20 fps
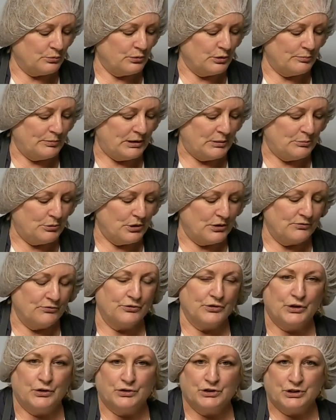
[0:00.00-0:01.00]
will be important
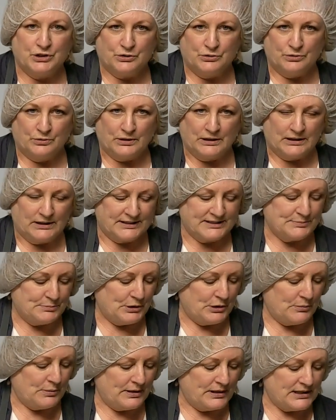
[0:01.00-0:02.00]
for you to do a little
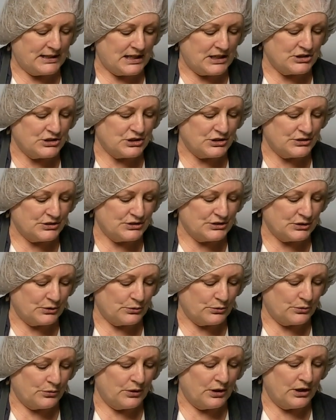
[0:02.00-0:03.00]
experimentation
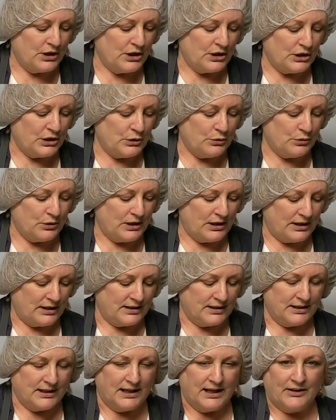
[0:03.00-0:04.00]
so you
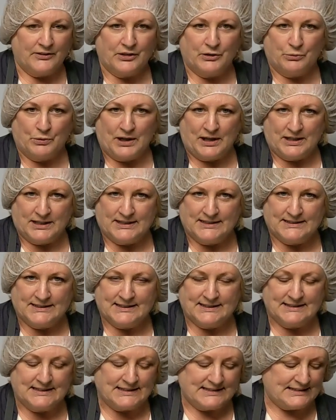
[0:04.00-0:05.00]
can get the right
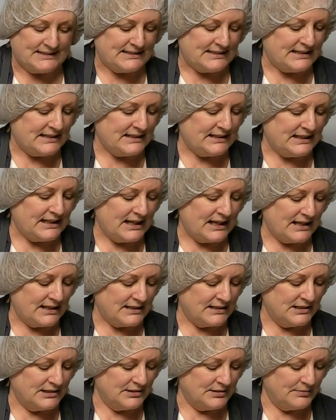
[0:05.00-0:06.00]
consistency in the
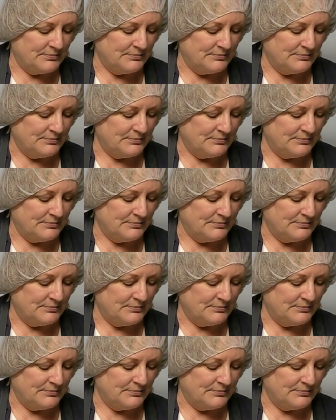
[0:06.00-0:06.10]
end.